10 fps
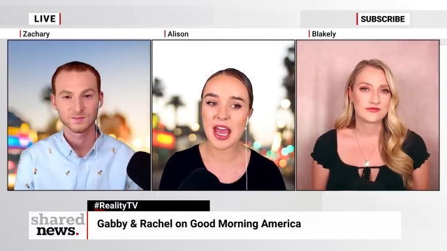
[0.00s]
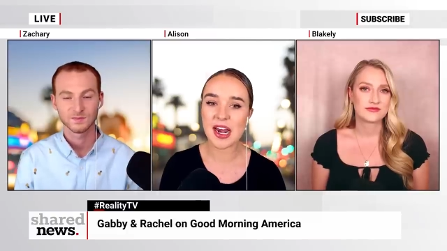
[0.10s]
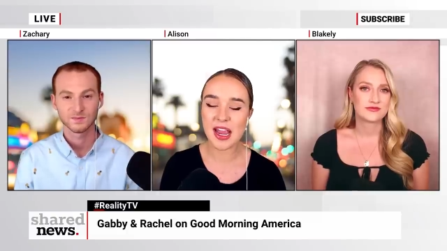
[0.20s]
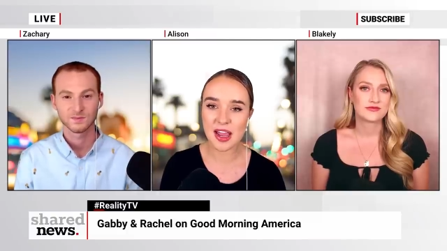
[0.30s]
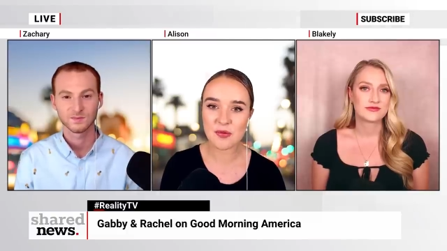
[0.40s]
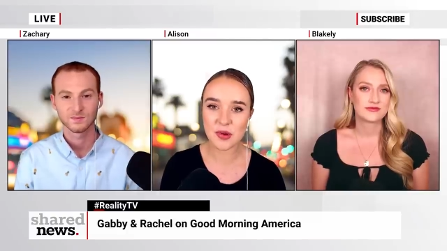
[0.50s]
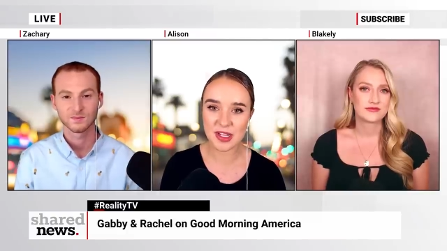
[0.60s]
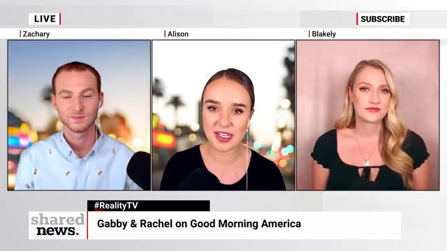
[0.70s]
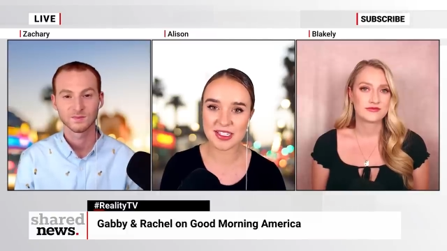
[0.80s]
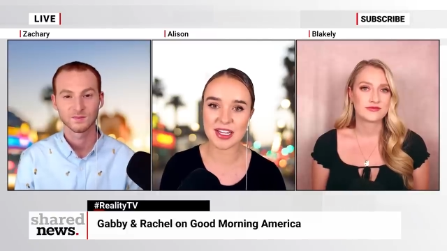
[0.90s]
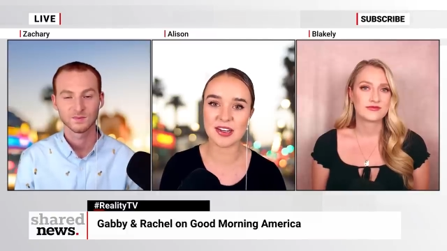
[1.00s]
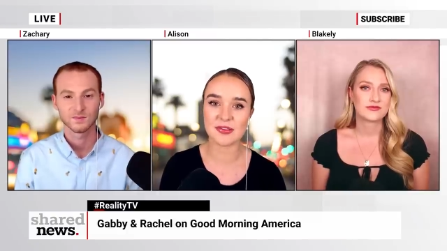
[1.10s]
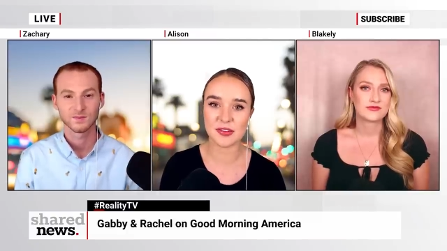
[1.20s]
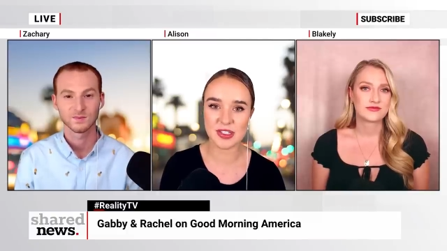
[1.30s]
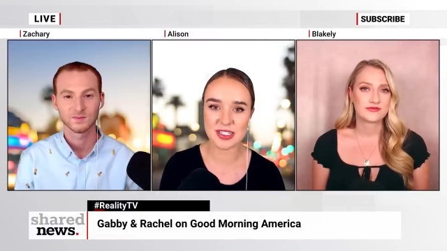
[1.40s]
Speaker 1: And I am really
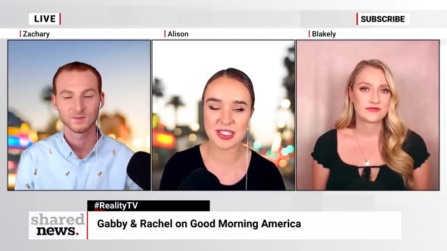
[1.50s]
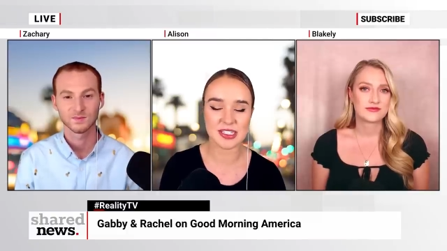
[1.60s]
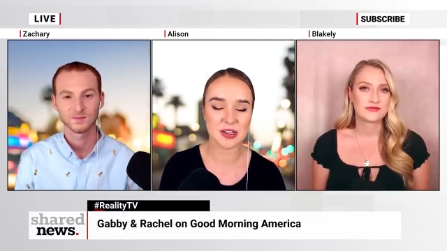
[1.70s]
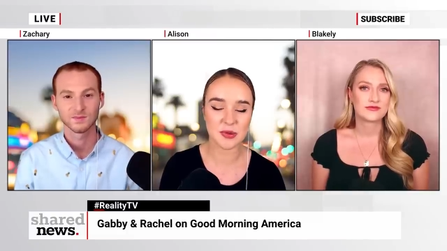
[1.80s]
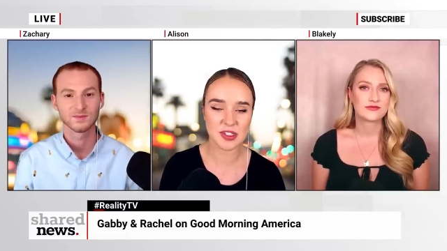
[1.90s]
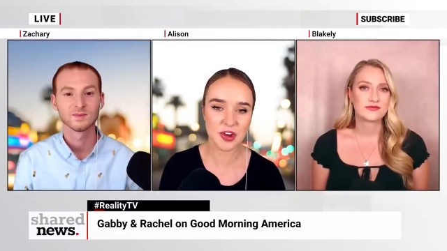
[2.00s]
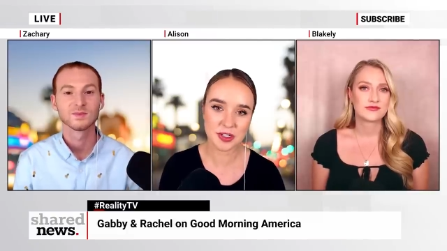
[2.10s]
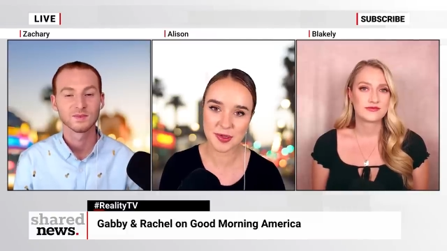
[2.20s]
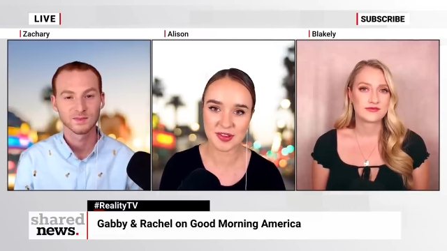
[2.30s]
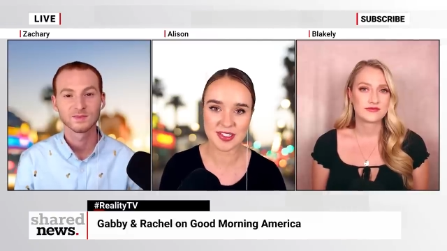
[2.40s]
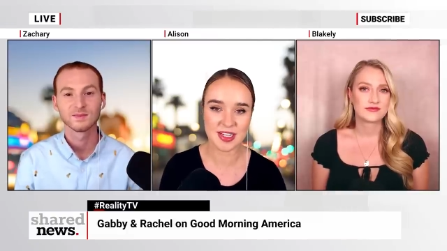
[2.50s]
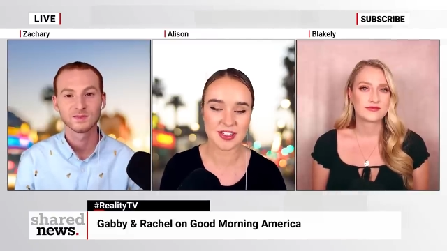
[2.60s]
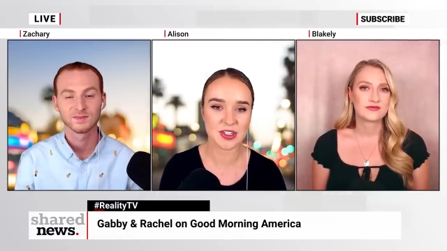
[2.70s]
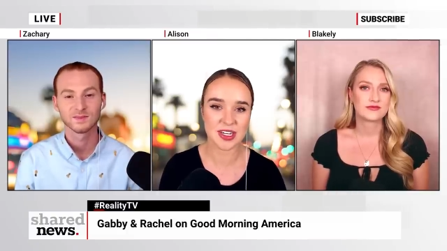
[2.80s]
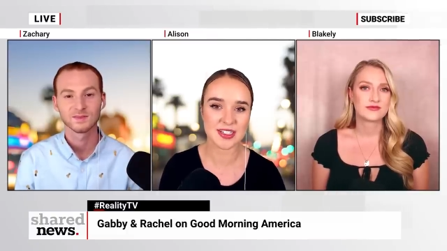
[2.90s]
excited for this season. We talked about this
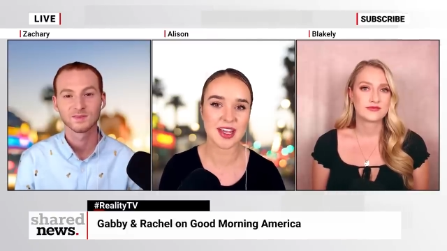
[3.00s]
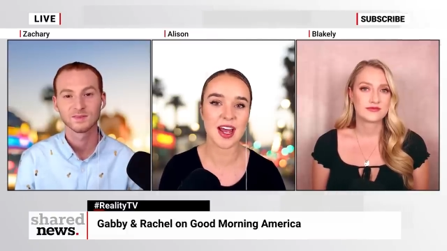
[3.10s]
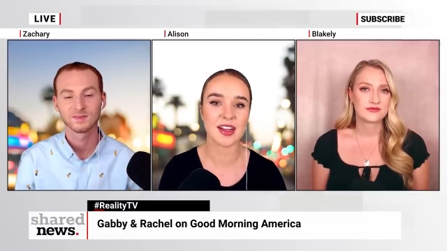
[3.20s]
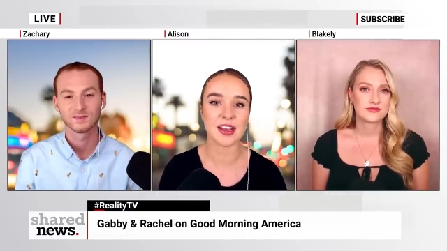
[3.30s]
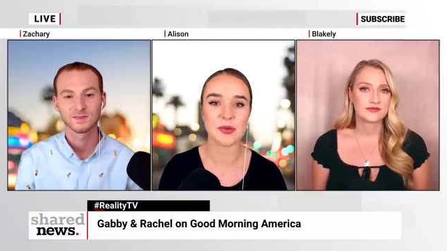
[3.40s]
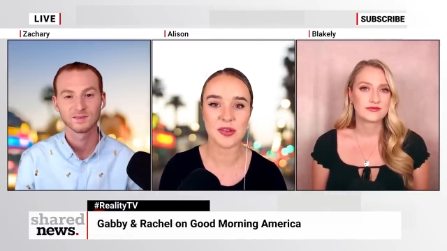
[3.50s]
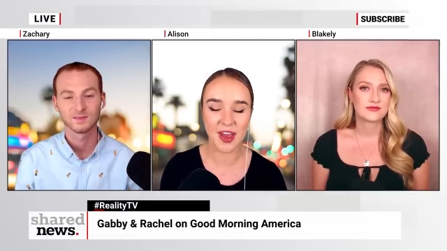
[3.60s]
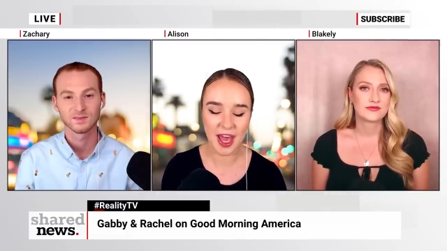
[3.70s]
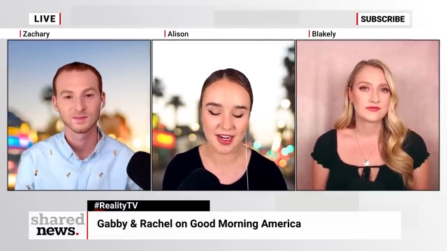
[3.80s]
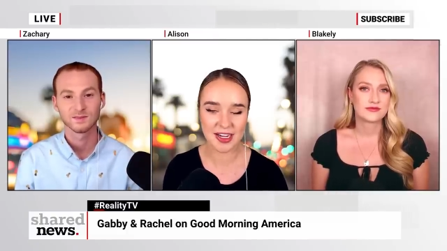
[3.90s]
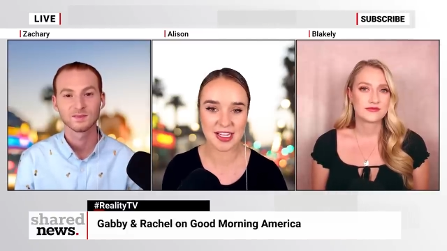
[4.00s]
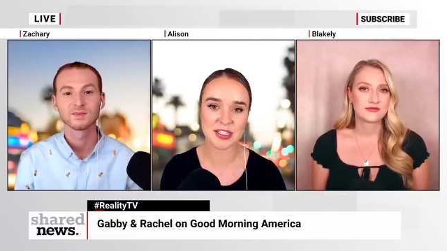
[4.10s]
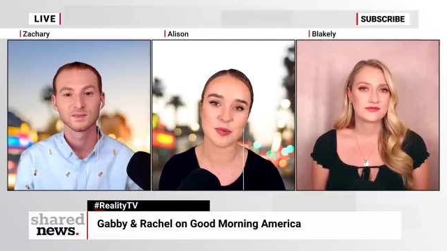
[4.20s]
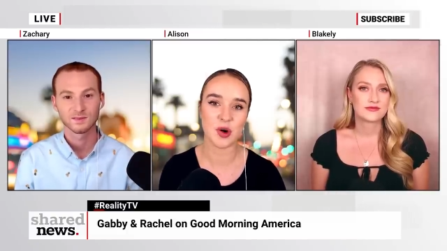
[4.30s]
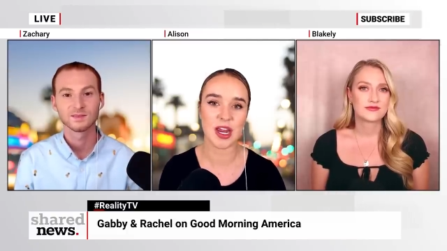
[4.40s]
yesterday, Zach. Like, we've had a
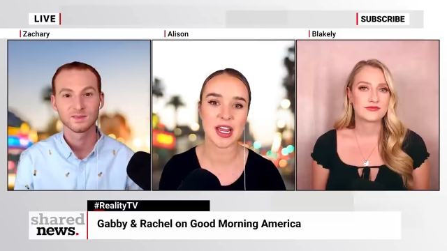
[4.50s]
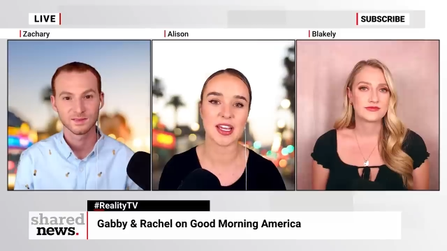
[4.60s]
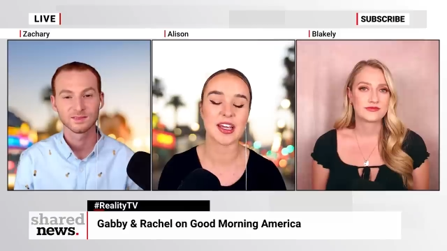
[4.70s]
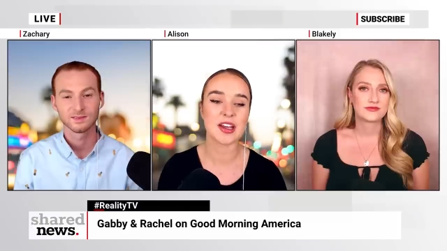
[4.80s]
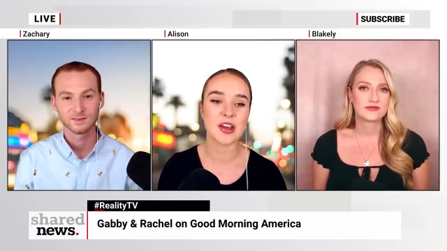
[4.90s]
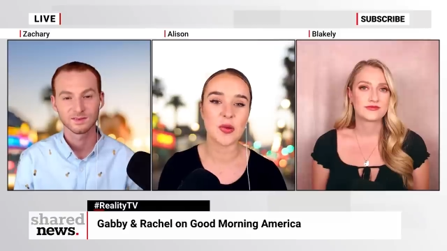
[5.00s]
nice break.